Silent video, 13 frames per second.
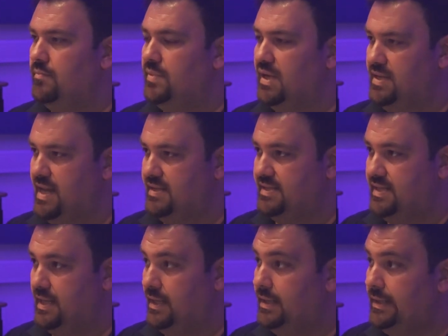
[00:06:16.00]

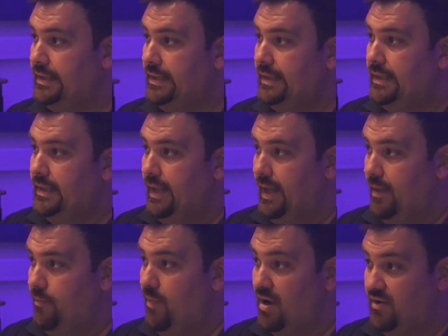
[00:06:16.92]
condenser
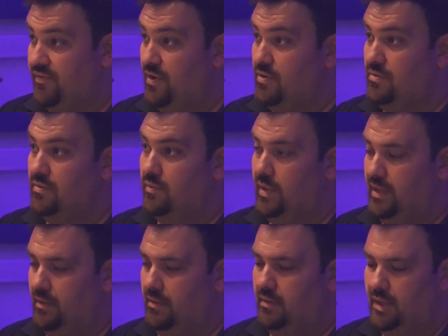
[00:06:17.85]
microphone with
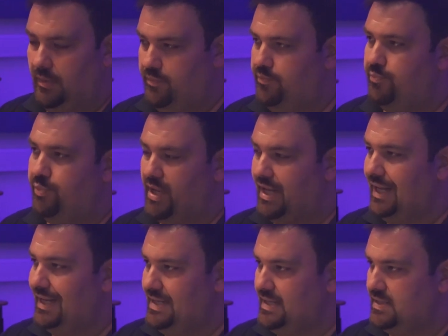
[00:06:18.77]
a pretty
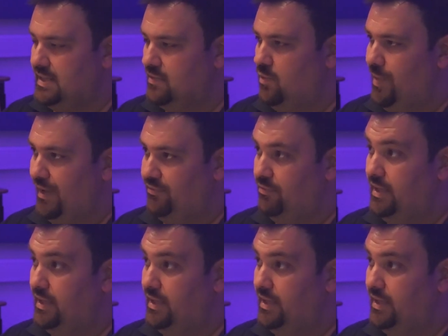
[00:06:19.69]
clean signal path,